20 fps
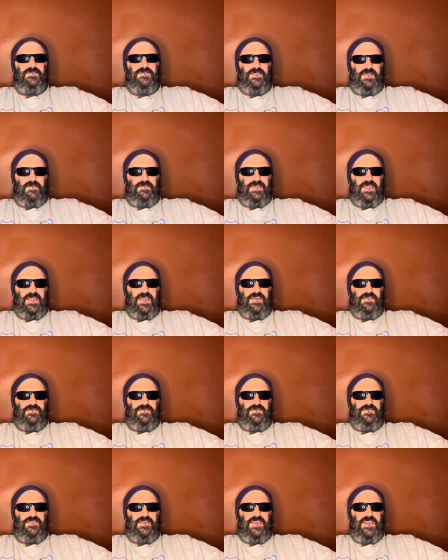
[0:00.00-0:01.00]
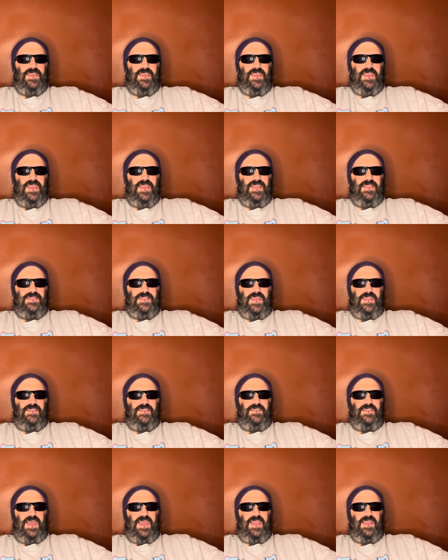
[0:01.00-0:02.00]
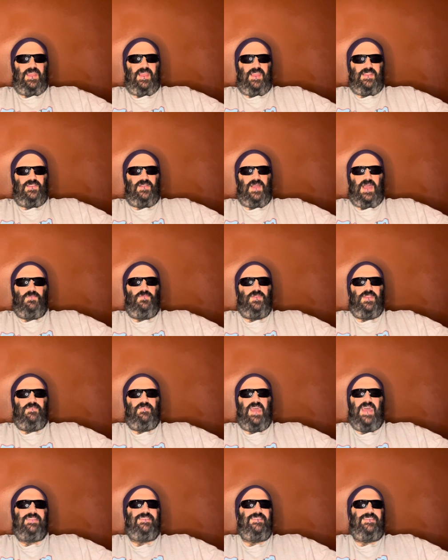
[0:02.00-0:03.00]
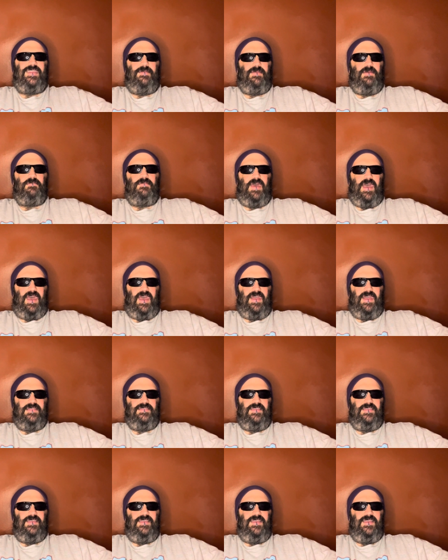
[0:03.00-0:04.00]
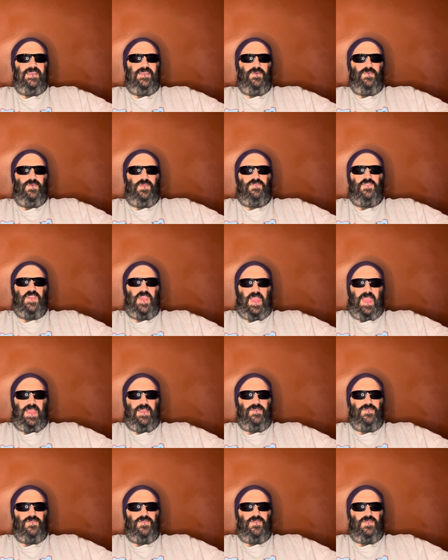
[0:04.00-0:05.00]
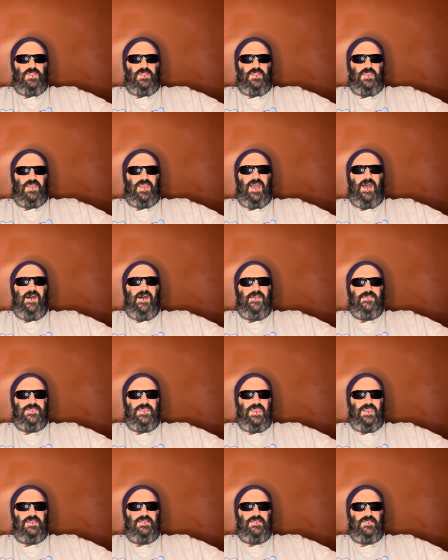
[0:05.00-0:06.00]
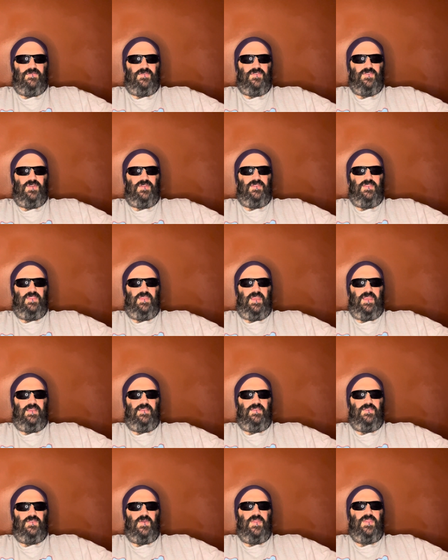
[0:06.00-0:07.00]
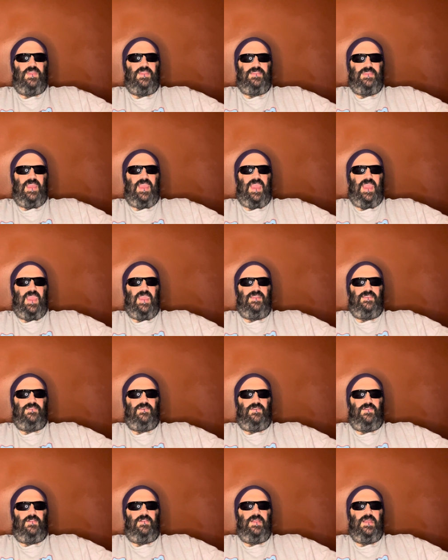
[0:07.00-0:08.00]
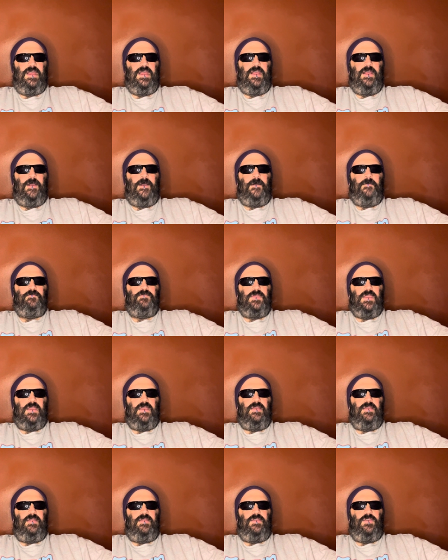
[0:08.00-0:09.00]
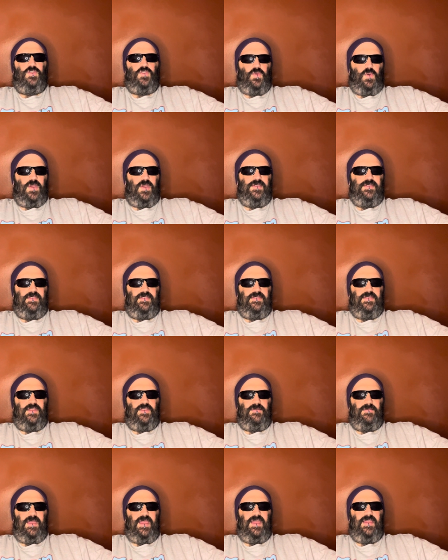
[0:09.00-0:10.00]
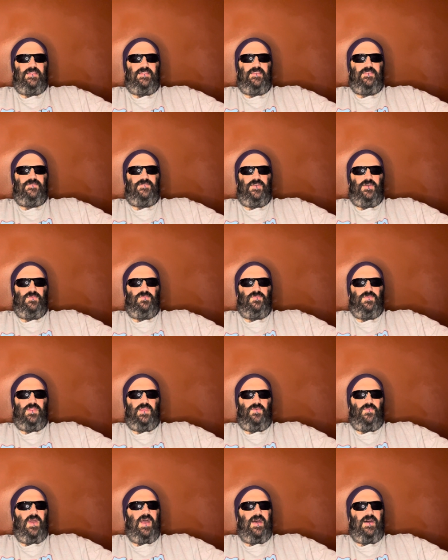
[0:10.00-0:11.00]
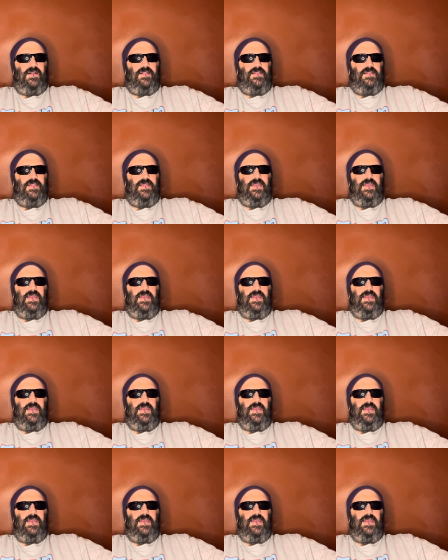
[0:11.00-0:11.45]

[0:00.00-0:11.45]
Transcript: something of, then I, I, I wouldn't have had the same impact, would have changed the context of certain things. So I think they handle the choices that are made in this film really well.